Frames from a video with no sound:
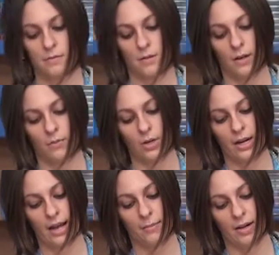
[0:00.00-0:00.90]
and we're going
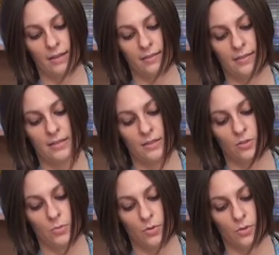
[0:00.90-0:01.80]
to add about 1
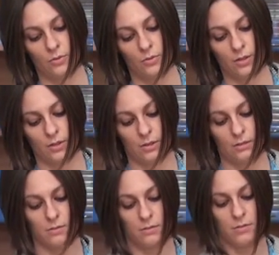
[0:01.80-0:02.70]
teaspoon of vanilla,
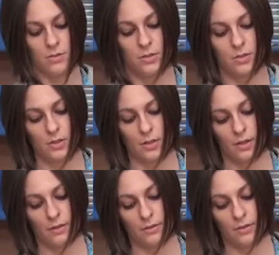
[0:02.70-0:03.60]
just in
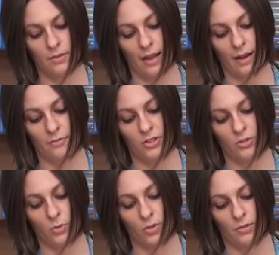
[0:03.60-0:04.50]
case. So this is a 1/2
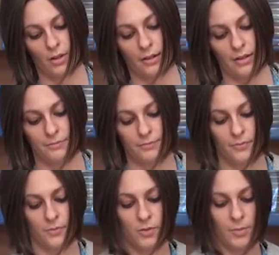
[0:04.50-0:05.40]
teaspoon that I've got here.
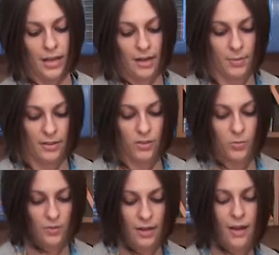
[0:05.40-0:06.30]
I'm going to add in my
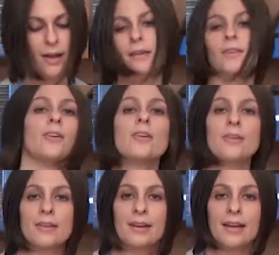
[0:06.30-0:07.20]
teaspoon of vanilla.
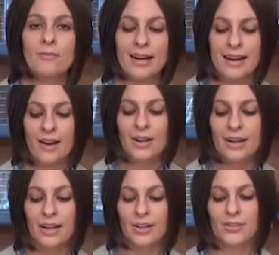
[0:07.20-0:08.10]
Right now, it
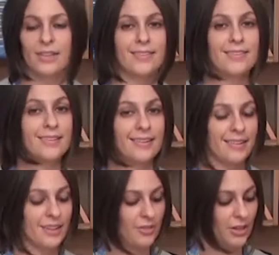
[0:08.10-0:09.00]
kind of looks like this isn't going to
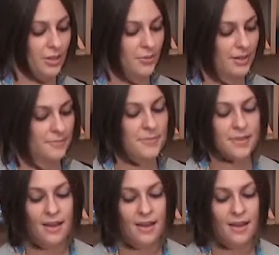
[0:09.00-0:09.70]
get very liquidy,